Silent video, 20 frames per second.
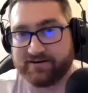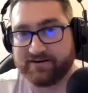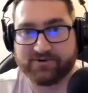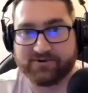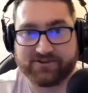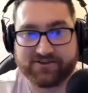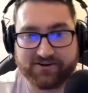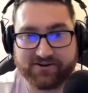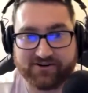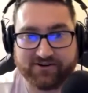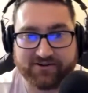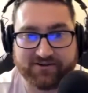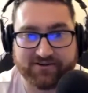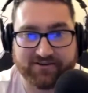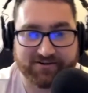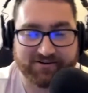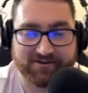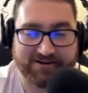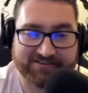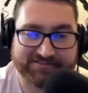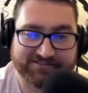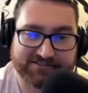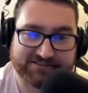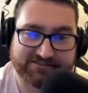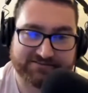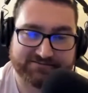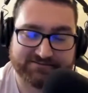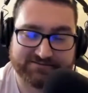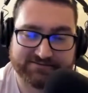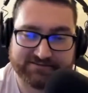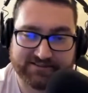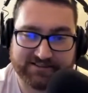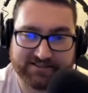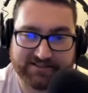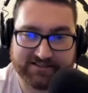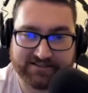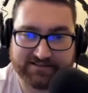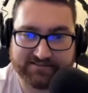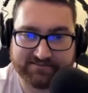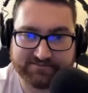with y'all on Hovland.
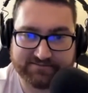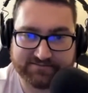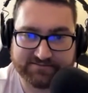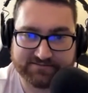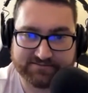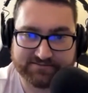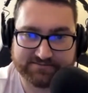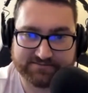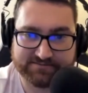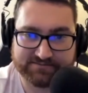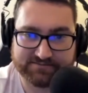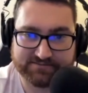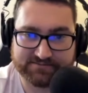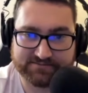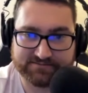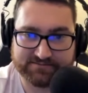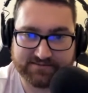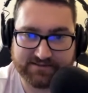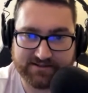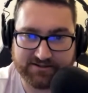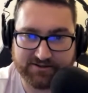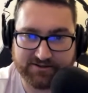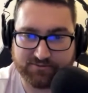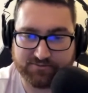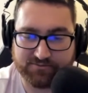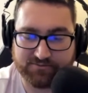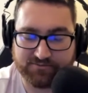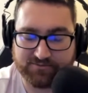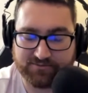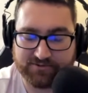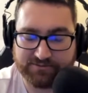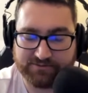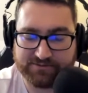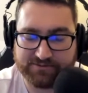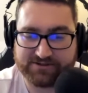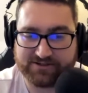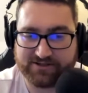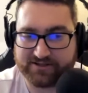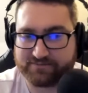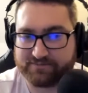I know we
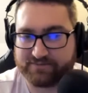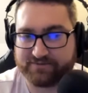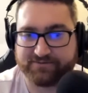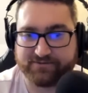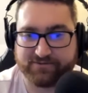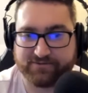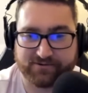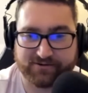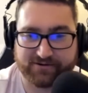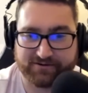talked before,